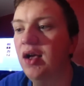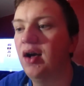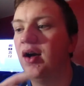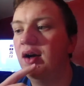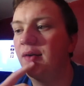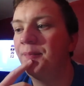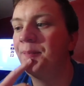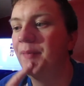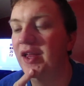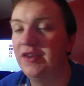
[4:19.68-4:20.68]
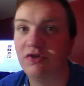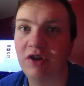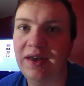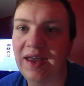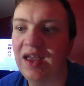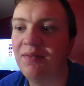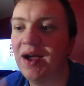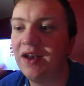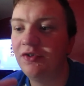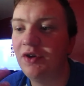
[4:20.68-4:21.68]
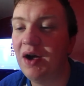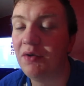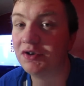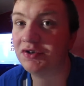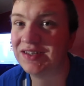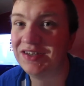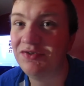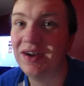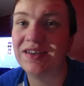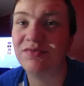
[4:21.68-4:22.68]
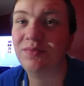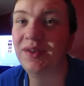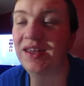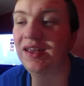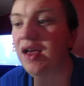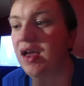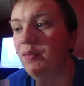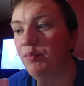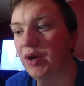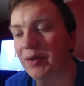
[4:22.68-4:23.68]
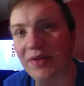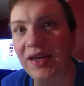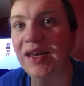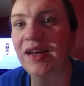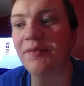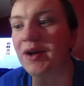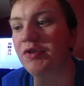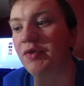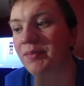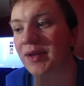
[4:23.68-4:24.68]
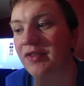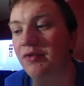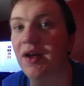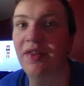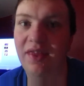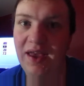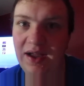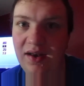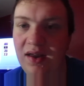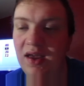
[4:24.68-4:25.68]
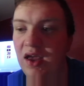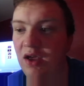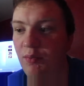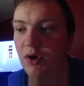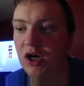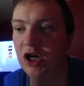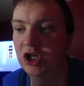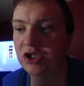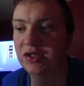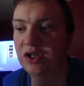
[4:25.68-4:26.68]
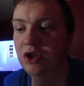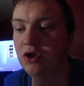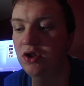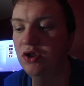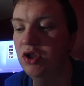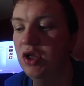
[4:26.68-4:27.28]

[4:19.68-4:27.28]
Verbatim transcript: Um, it's a great game. I don't know how interested you guys would be, but I'm thinking about doing playthrough on that because the,